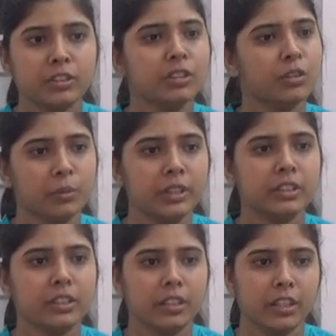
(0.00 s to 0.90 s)
So, no,
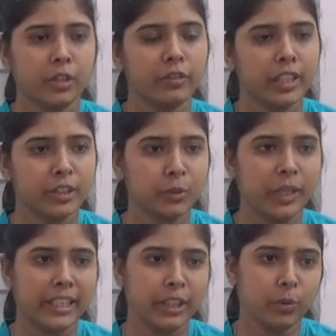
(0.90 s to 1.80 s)
it's equivalent to
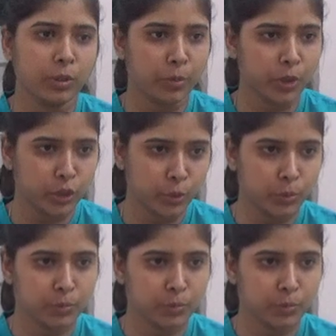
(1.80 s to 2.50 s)
91.2.